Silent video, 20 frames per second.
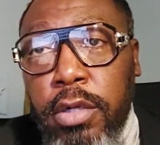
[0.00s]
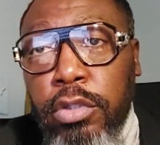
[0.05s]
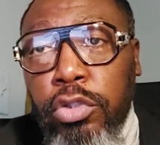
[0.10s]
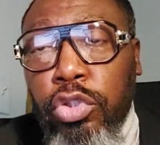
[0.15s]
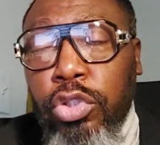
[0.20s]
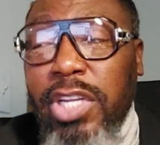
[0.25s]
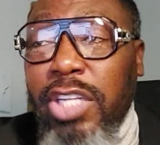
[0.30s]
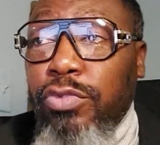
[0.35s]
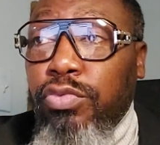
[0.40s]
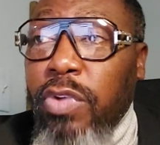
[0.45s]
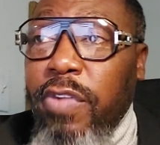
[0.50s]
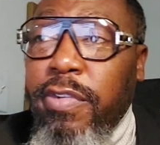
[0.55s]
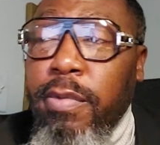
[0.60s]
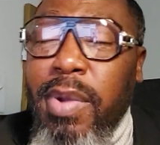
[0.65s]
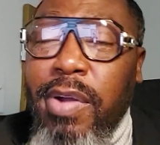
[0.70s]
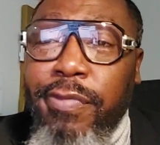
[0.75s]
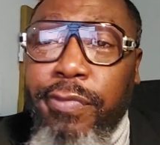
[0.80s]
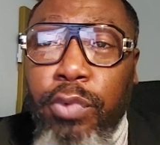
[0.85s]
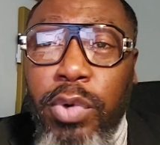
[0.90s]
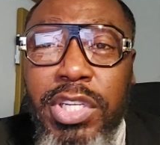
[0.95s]
So that's roughly
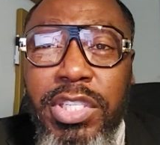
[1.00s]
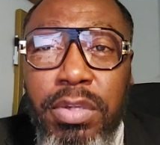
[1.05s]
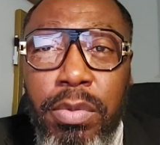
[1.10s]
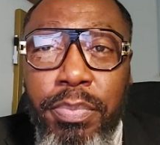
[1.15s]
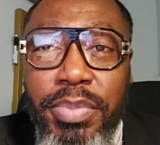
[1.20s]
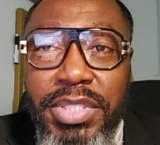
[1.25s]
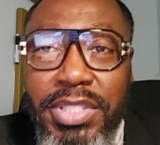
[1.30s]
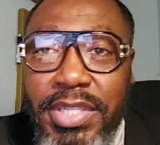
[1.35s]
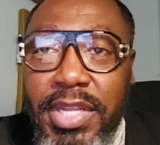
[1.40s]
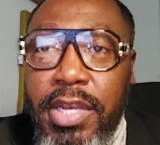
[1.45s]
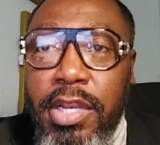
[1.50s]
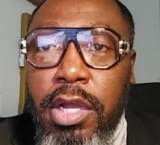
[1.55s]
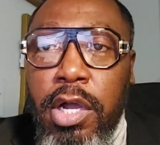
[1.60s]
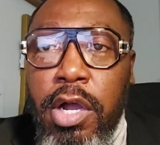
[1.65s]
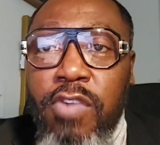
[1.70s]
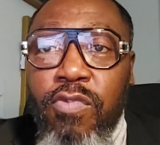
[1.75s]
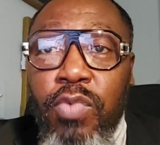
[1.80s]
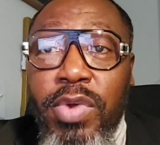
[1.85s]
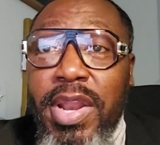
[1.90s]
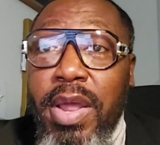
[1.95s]
about 47%
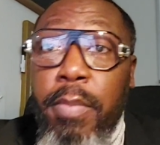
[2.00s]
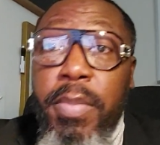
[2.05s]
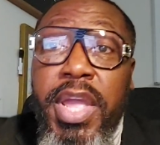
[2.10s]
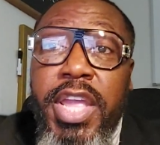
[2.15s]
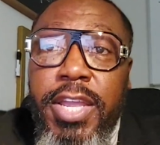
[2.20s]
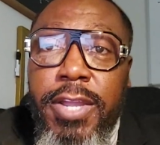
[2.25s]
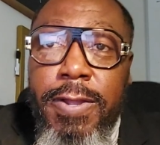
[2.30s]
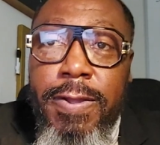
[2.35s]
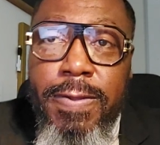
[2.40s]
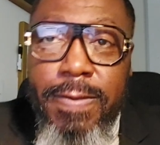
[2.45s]
of what I make,